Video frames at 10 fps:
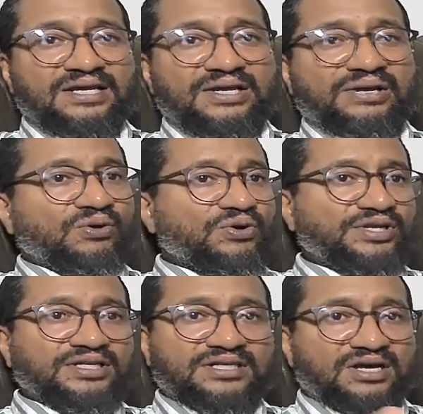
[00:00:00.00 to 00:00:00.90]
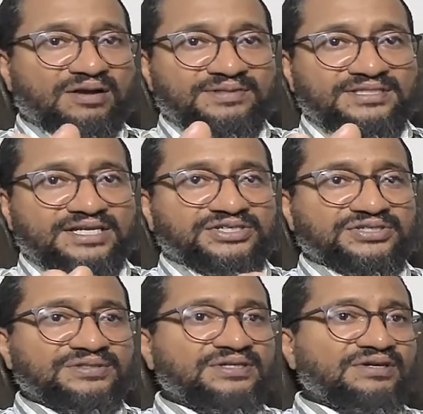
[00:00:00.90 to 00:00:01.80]
or in the comment
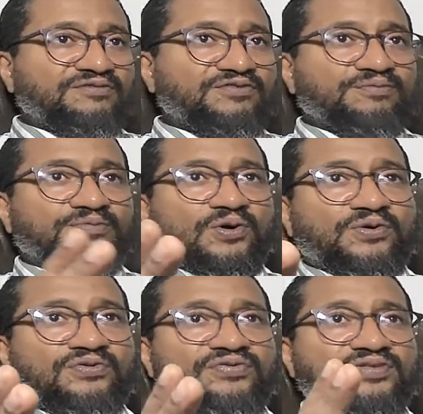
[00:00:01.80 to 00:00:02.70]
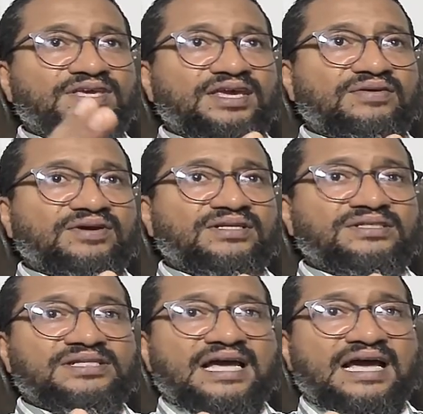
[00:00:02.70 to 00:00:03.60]
section for both here in
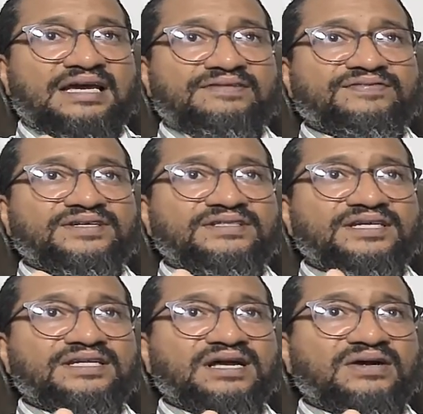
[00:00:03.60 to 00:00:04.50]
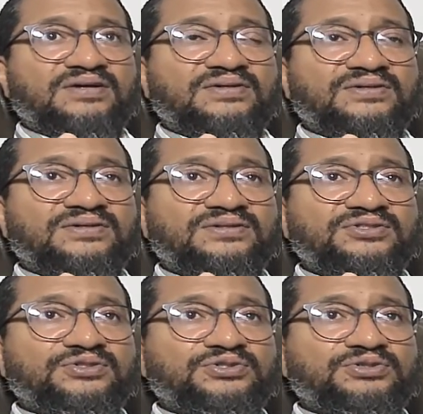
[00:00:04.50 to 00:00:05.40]
live in our
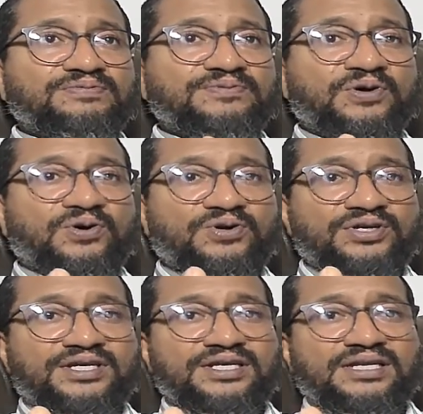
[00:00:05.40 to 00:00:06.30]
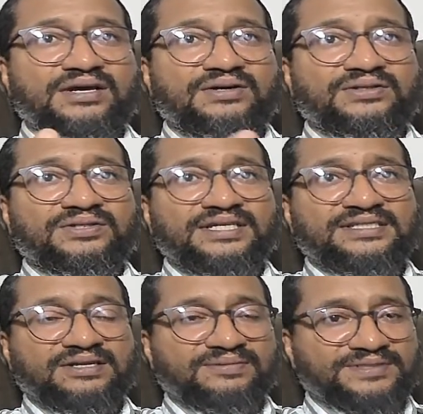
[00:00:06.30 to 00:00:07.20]
YouTube or in our
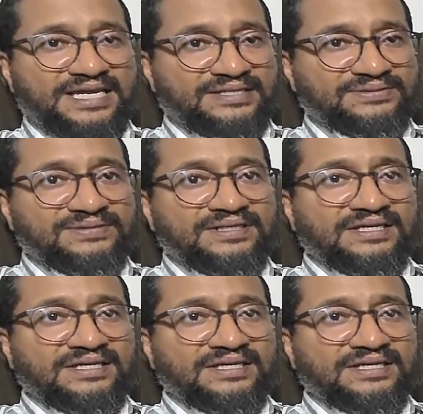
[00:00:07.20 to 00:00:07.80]
Instagram channel.